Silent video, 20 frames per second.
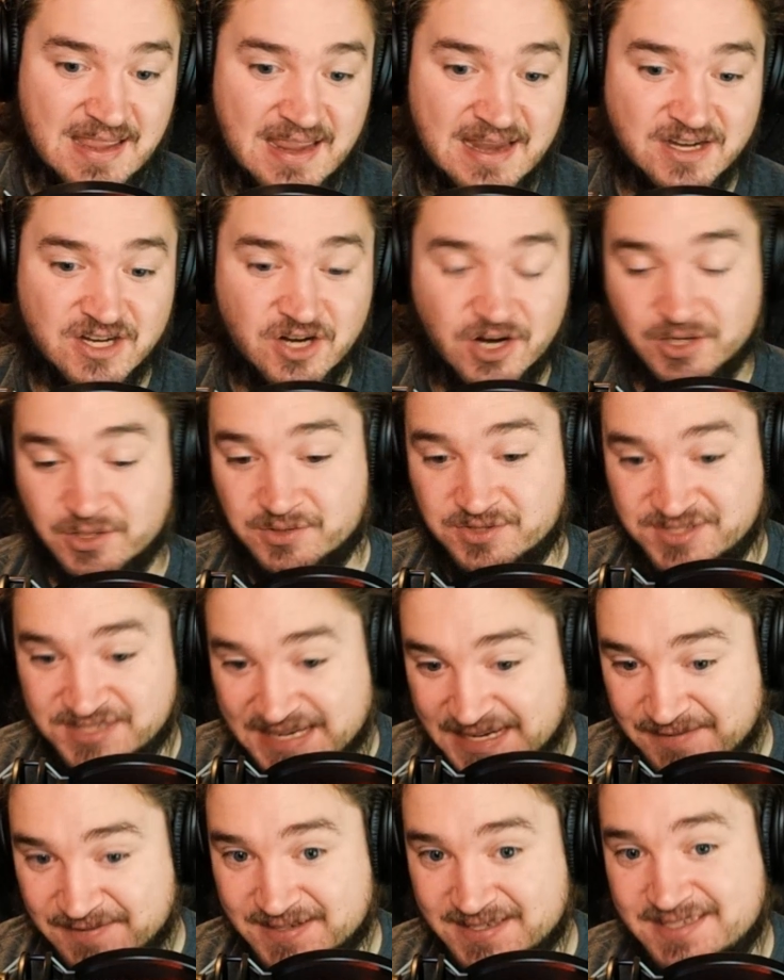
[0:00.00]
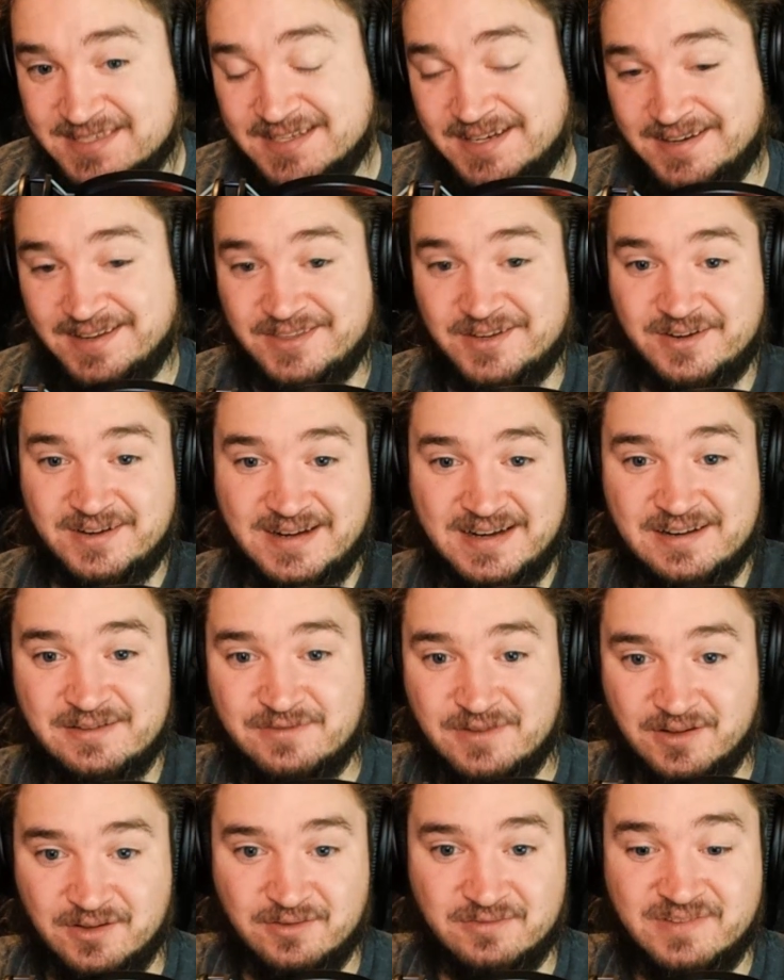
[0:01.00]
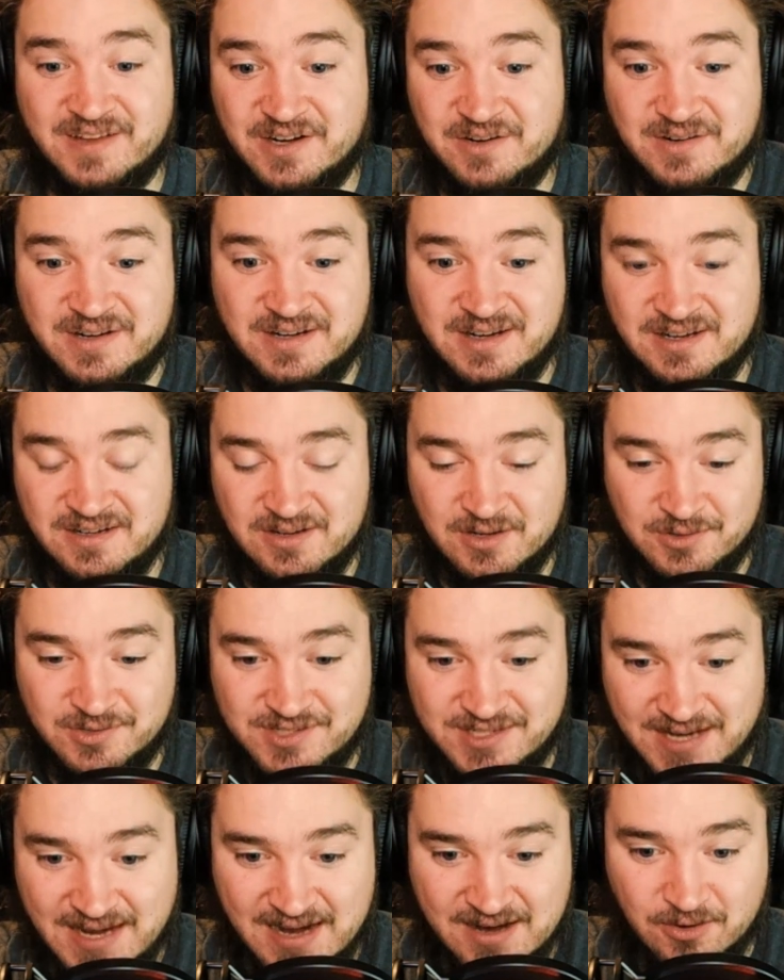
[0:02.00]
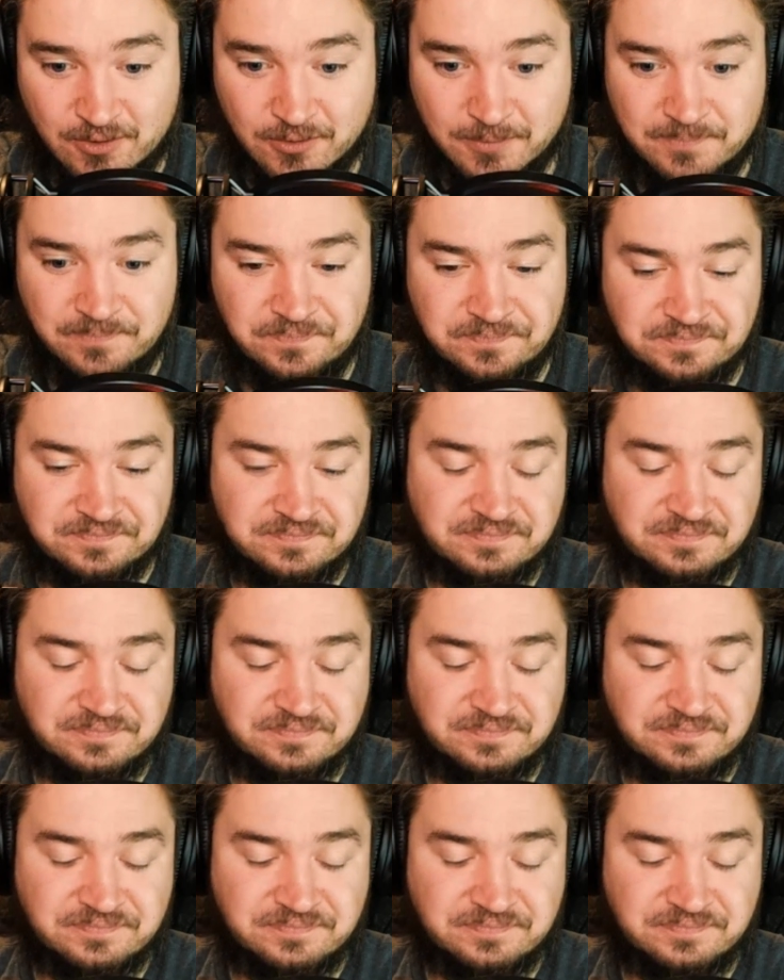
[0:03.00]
And Carlos Davis, another NFL veteran nose tackle.